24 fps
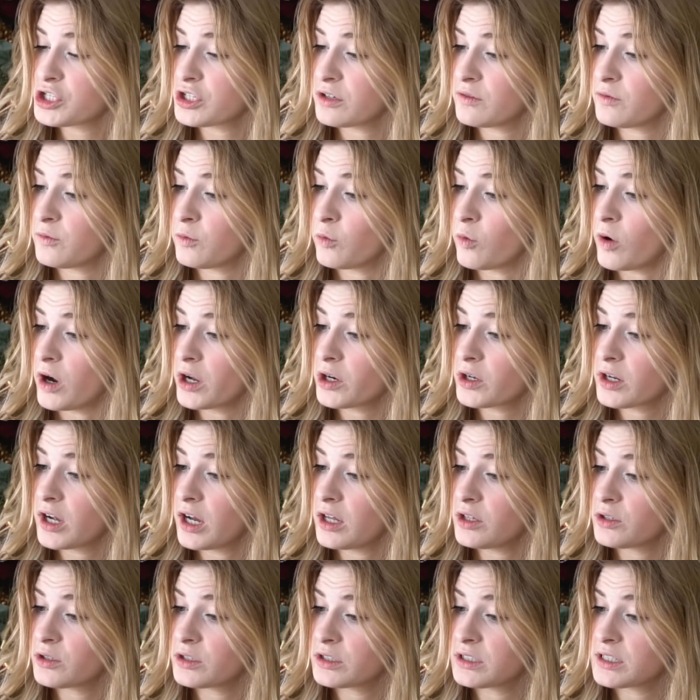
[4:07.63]
of
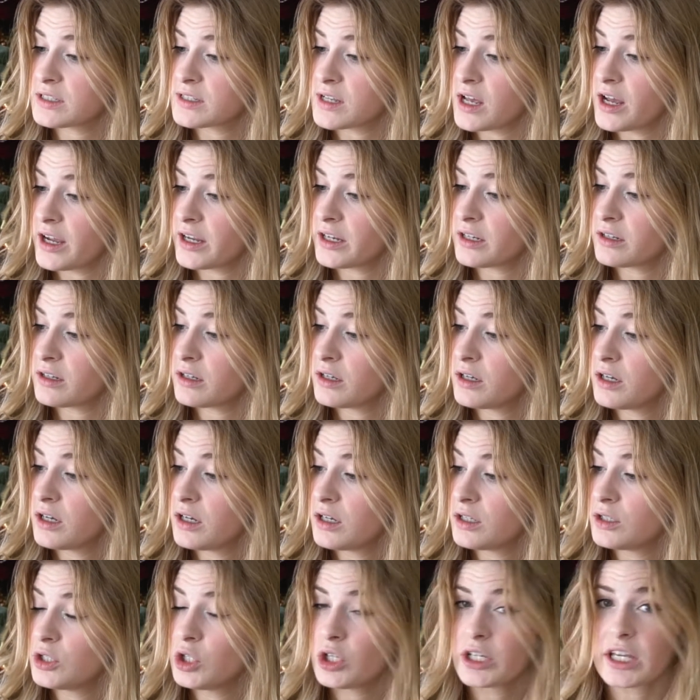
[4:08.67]
watercolor designed
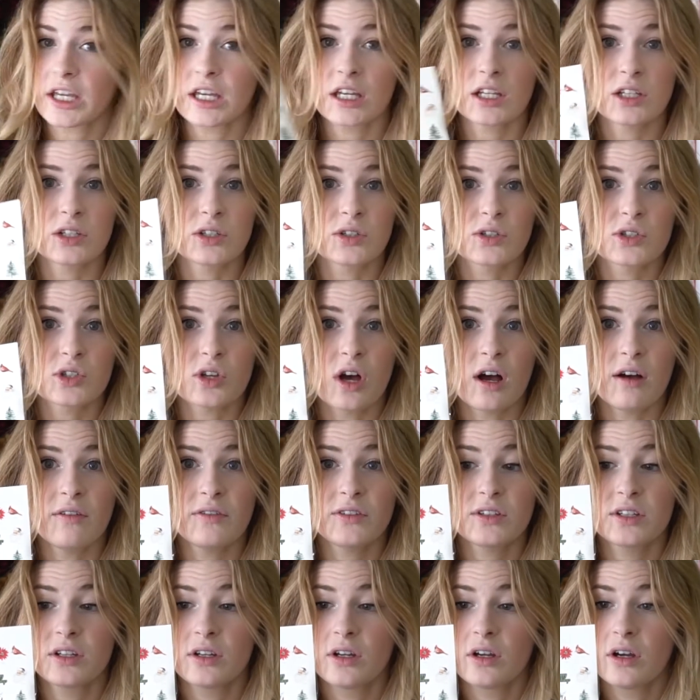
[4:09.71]
looking
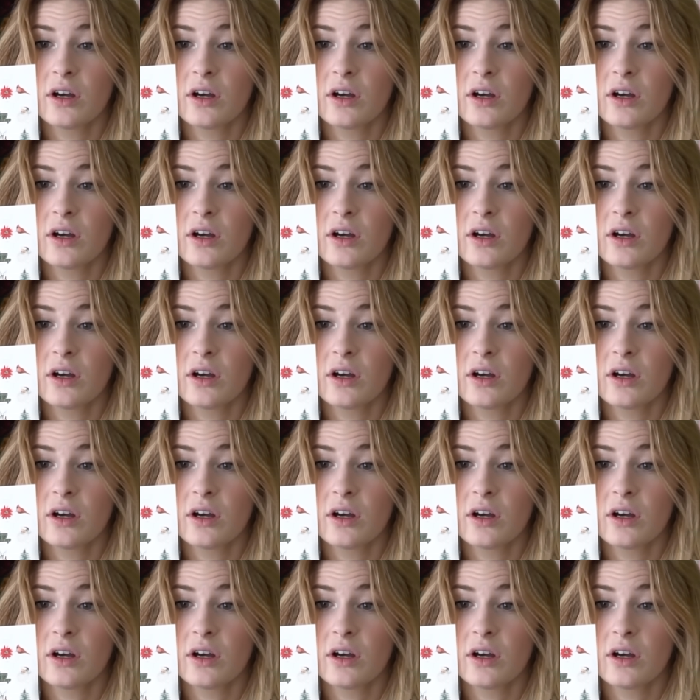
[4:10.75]
soft